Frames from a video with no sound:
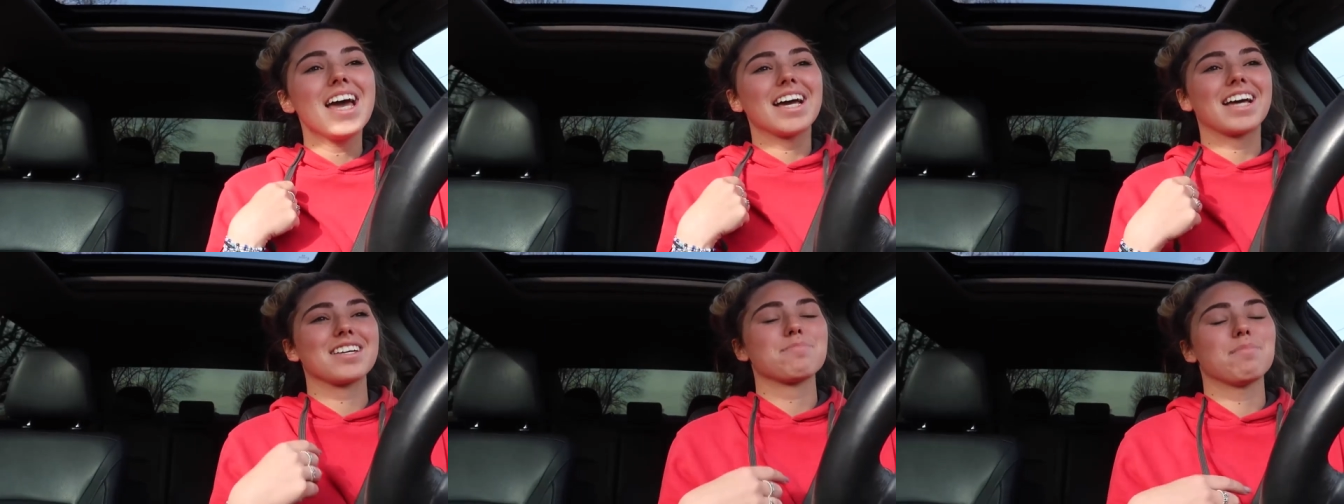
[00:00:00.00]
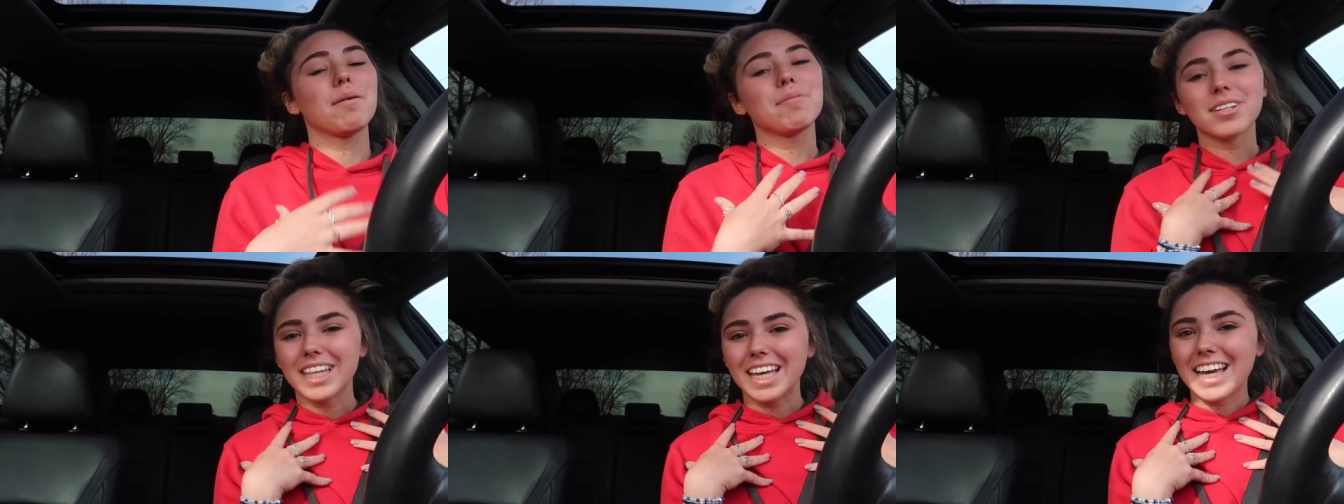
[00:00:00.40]
Because
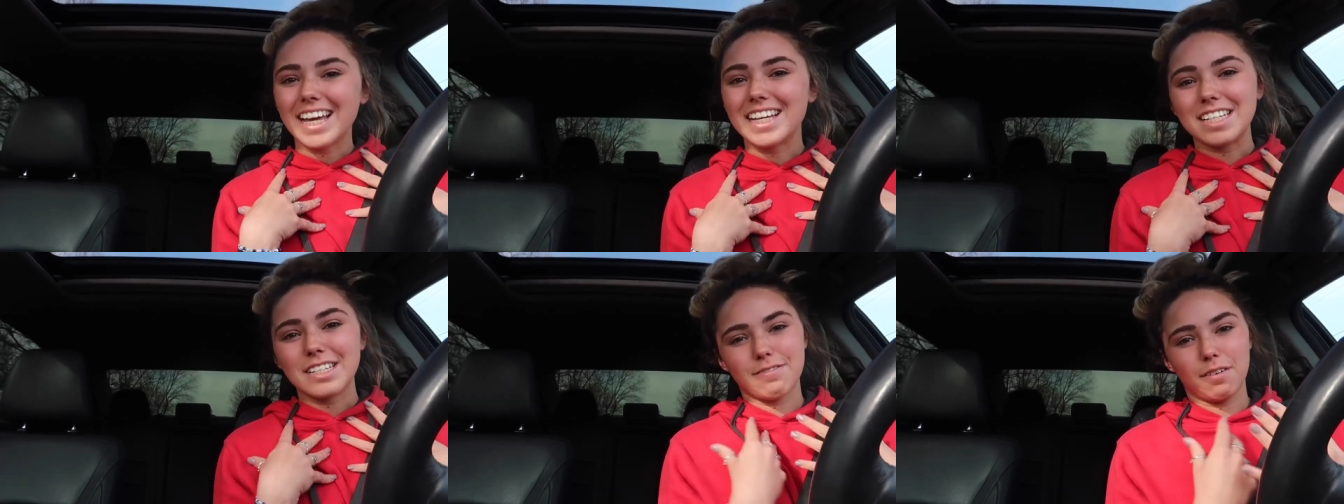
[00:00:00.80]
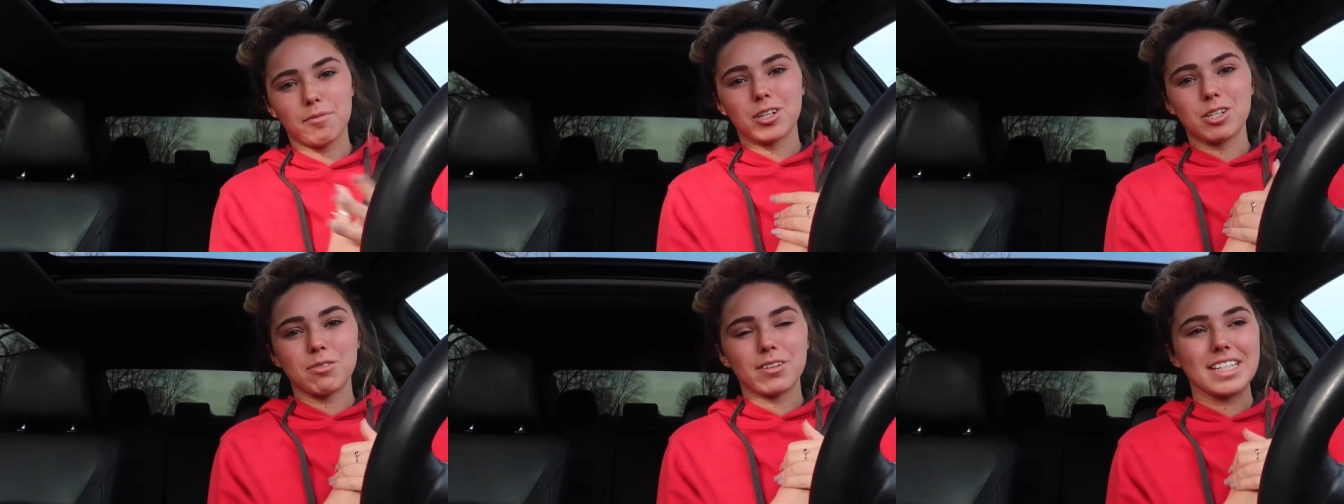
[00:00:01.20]
my birthday is
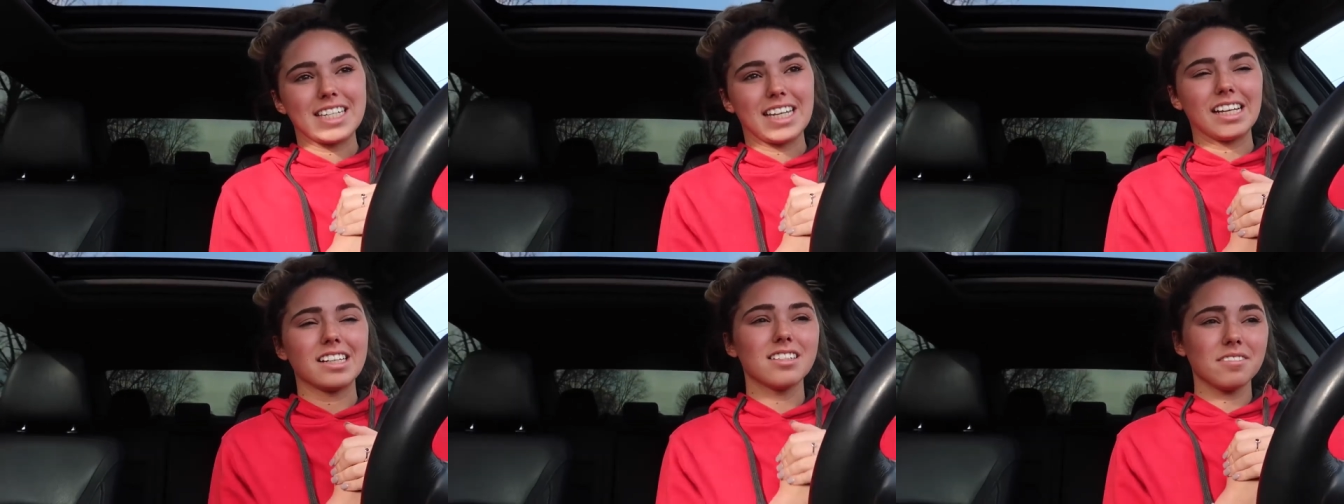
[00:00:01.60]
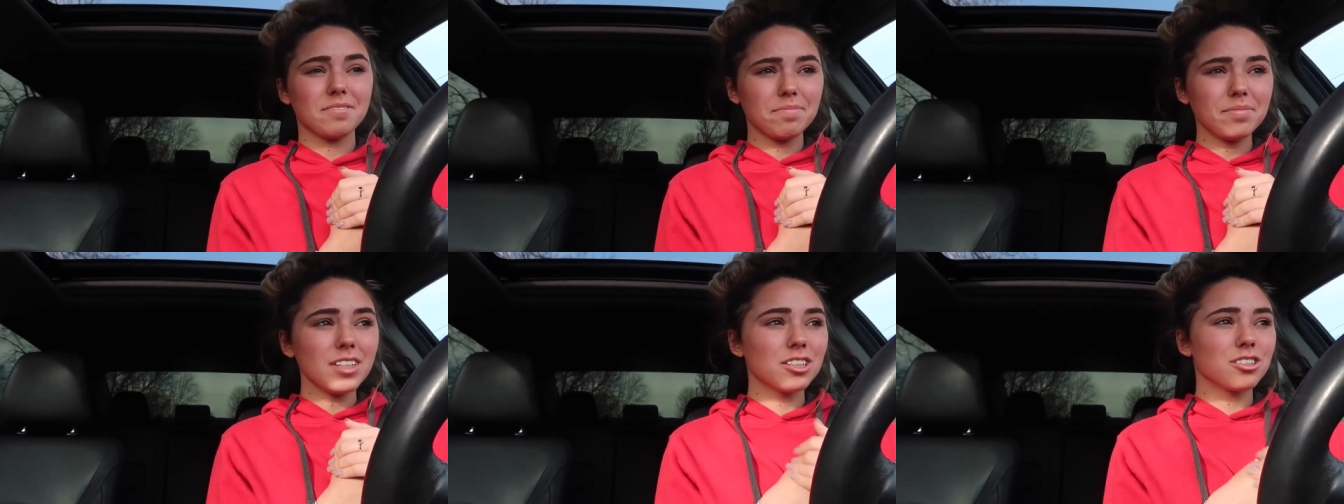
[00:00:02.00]
February
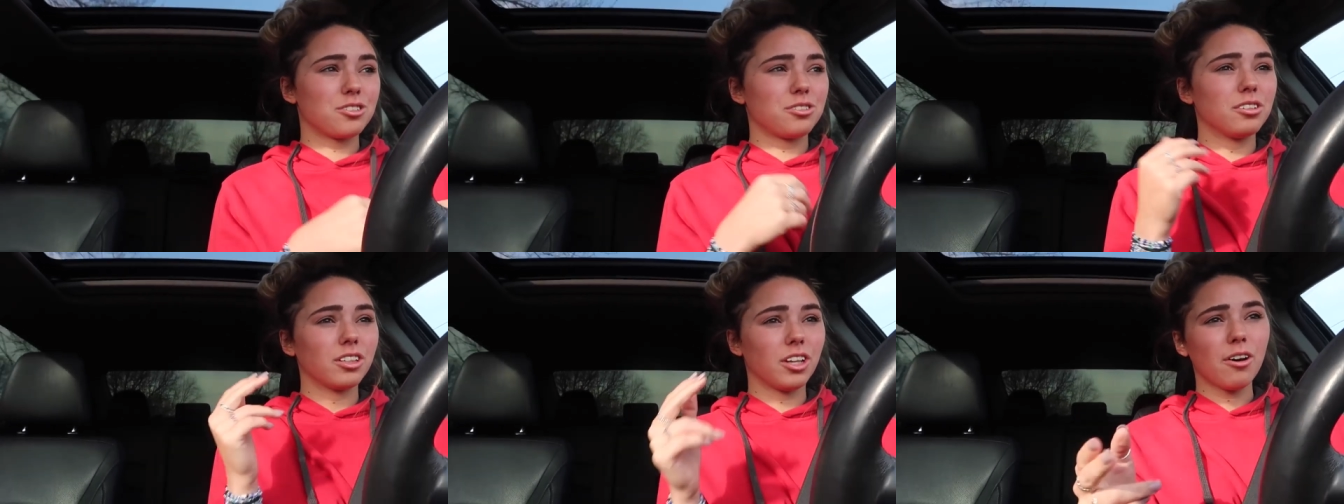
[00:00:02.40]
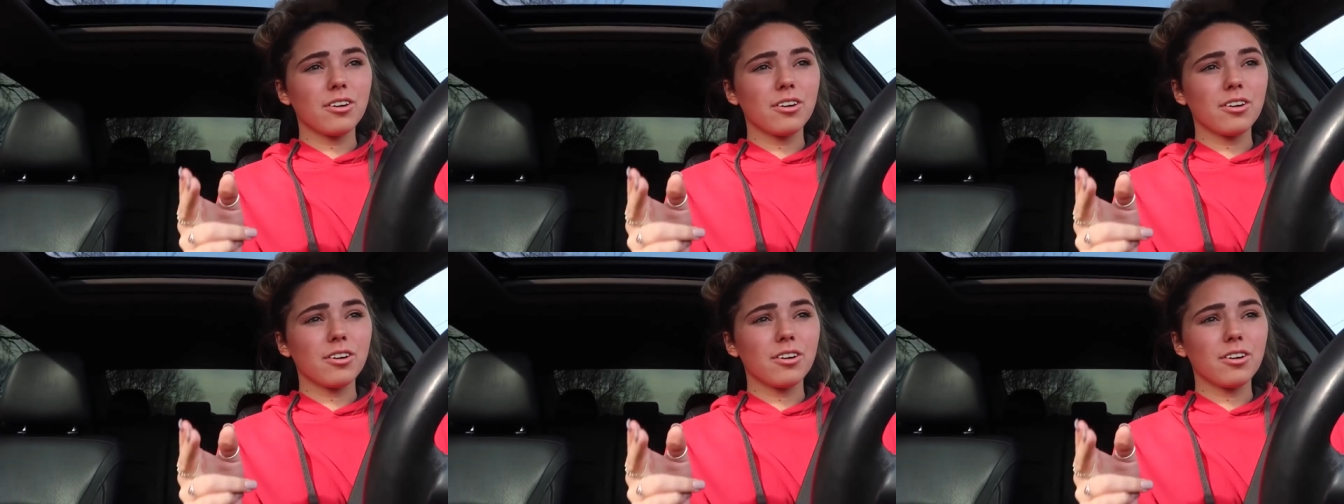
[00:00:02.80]
26th,